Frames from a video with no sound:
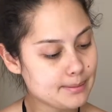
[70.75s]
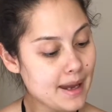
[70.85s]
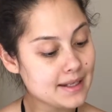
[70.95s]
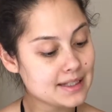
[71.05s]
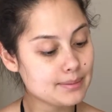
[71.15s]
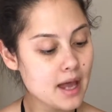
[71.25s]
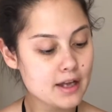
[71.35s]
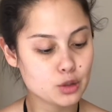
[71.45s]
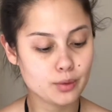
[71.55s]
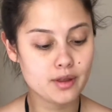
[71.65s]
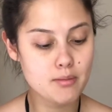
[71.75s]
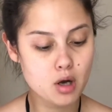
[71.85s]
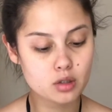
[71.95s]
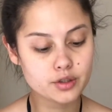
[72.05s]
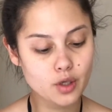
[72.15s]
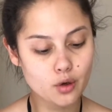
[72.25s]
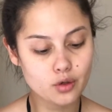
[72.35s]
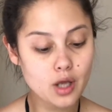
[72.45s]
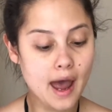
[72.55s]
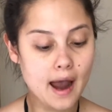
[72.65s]
Make a splash with the model's
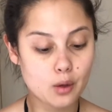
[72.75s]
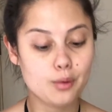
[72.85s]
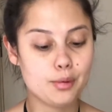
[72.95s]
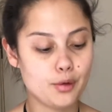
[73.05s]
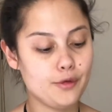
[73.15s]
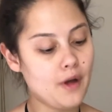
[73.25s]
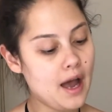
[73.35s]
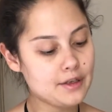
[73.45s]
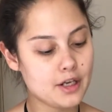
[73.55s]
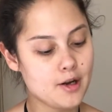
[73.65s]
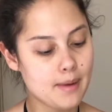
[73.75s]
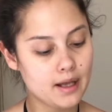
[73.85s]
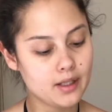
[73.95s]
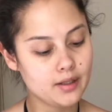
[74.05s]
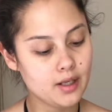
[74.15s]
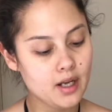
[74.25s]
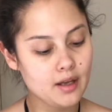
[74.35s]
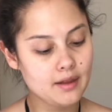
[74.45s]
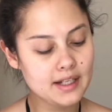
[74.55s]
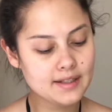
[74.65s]
own Aquaproof eyeshadow palette.
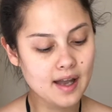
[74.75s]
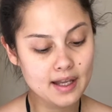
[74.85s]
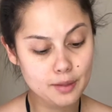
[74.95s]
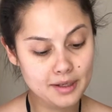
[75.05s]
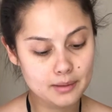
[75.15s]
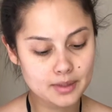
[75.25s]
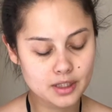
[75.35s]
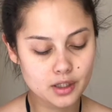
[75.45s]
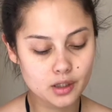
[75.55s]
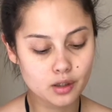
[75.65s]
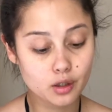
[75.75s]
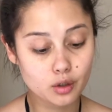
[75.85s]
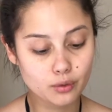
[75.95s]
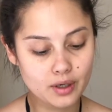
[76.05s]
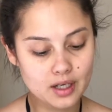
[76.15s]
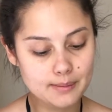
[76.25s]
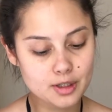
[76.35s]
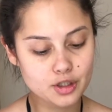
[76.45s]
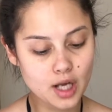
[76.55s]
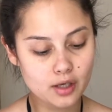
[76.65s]
These highly pigmented cream
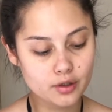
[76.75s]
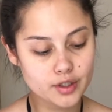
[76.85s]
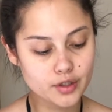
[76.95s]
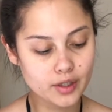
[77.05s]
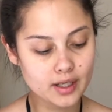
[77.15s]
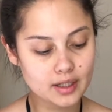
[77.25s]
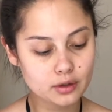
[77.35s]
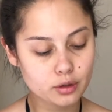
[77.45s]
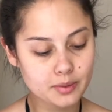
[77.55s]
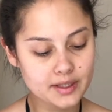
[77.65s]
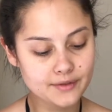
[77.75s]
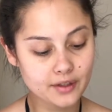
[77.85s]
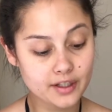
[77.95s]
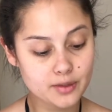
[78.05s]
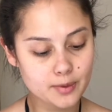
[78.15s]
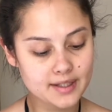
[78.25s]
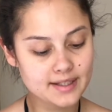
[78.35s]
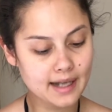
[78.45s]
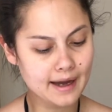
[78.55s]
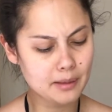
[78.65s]
shadows create a luminous finish with a
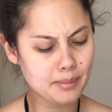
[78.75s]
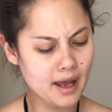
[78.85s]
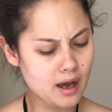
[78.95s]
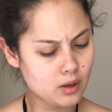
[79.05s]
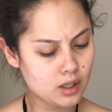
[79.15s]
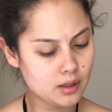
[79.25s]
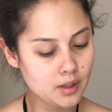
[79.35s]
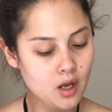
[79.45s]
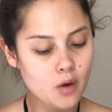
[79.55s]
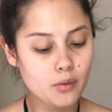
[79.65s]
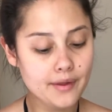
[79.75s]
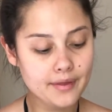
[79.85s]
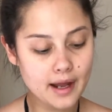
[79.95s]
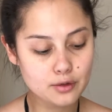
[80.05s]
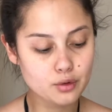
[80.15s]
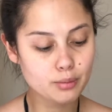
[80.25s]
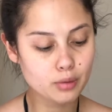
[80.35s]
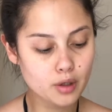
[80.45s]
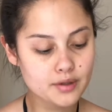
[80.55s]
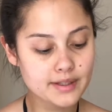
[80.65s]
staying power. With natural
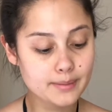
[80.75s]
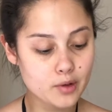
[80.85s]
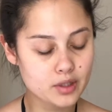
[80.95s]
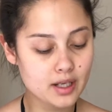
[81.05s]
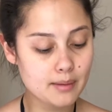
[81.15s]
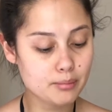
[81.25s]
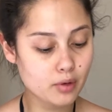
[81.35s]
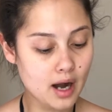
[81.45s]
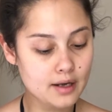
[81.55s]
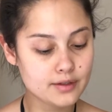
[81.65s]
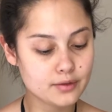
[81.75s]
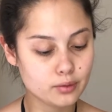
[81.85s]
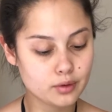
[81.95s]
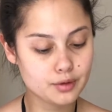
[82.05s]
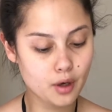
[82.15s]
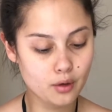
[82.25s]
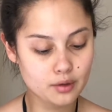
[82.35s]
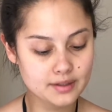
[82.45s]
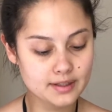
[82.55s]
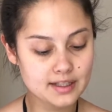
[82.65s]
bronze, smoky and bright azure
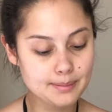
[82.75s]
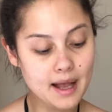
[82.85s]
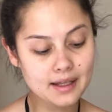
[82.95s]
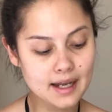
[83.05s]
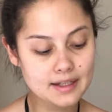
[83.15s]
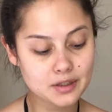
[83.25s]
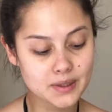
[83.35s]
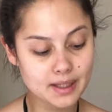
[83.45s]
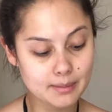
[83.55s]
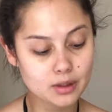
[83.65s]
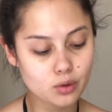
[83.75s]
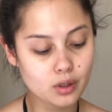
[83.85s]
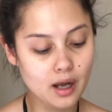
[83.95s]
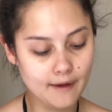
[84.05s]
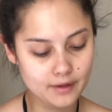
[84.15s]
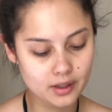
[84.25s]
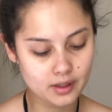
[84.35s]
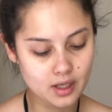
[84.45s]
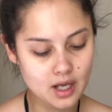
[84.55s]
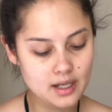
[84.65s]
tones, this palette has your summer look covered. It
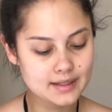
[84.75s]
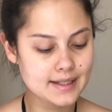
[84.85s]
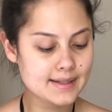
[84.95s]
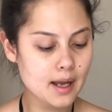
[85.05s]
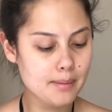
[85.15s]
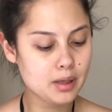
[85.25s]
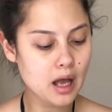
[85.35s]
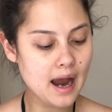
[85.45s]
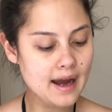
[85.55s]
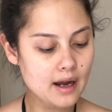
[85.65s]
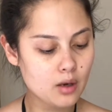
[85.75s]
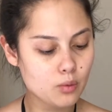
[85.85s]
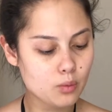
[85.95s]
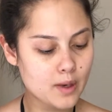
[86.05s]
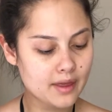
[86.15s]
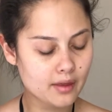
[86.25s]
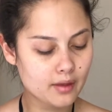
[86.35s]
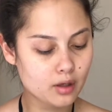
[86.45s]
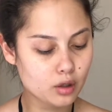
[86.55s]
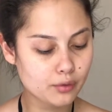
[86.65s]
says apply with
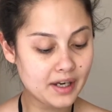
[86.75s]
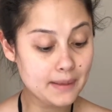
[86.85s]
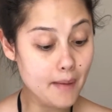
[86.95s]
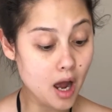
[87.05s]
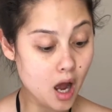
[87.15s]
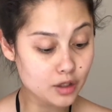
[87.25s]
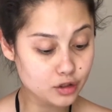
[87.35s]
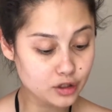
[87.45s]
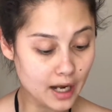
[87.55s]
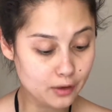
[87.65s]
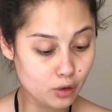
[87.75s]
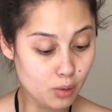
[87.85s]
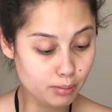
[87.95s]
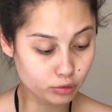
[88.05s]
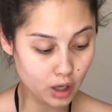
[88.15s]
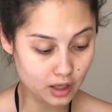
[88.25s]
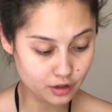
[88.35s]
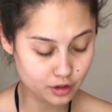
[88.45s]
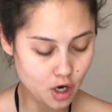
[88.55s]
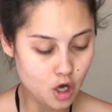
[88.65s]
the cream shadow
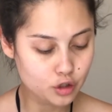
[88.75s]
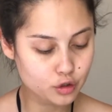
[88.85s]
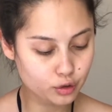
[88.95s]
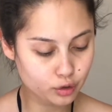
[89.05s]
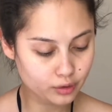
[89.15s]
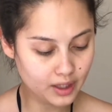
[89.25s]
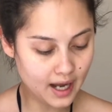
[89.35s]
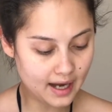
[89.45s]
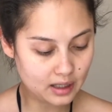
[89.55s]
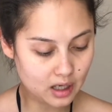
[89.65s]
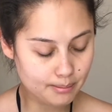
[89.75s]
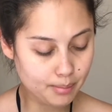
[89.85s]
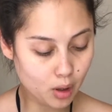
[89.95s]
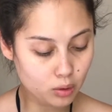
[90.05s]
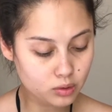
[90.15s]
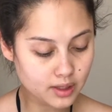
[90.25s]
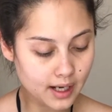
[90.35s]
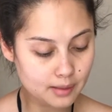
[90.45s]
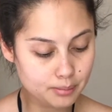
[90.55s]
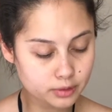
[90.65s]
brush to create a bold
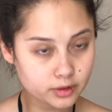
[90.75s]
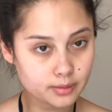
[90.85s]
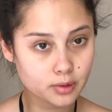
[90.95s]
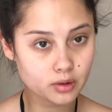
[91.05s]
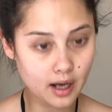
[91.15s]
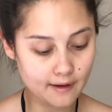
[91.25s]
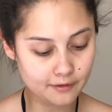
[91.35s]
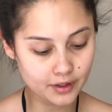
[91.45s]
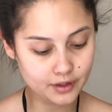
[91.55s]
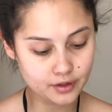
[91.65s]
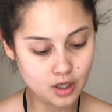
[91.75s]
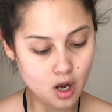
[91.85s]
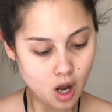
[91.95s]
and buildable coverage.